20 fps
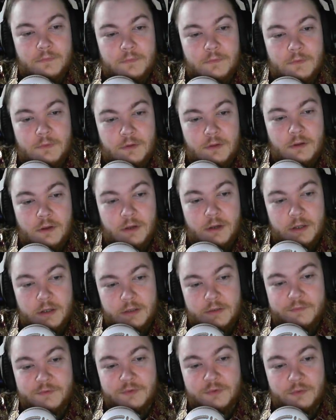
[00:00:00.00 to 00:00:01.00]
You know,
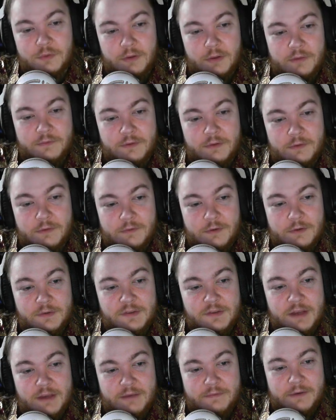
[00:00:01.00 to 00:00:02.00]
hun, I've truly loved living here in
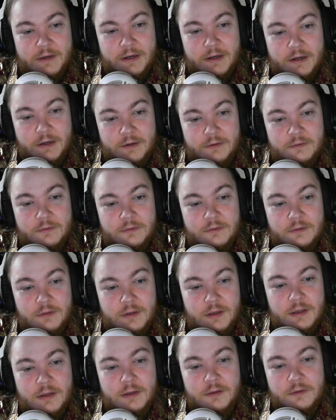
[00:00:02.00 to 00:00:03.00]
Sapphire.
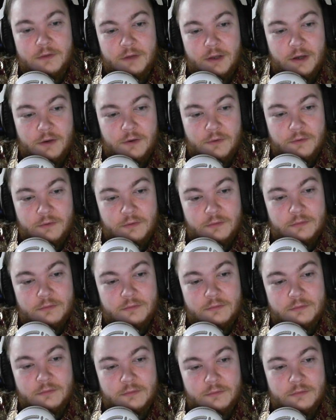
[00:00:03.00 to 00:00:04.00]
No!
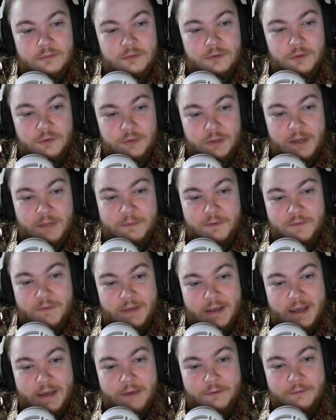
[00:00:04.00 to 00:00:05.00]
You're not
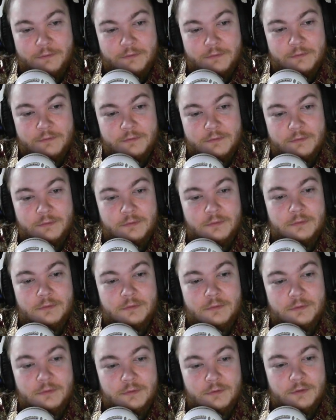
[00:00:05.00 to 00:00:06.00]
moving out.
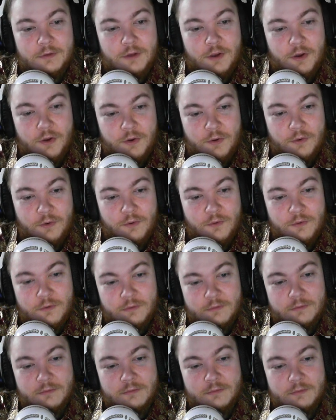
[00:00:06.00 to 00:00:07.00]
No!
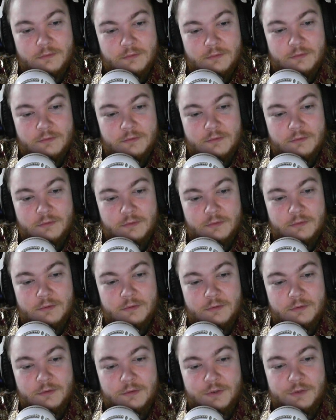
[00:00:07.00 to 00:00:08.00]

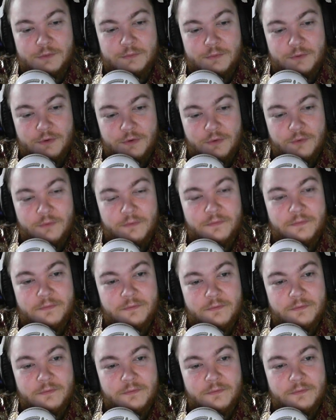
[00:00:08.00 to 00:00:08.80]
Don't move.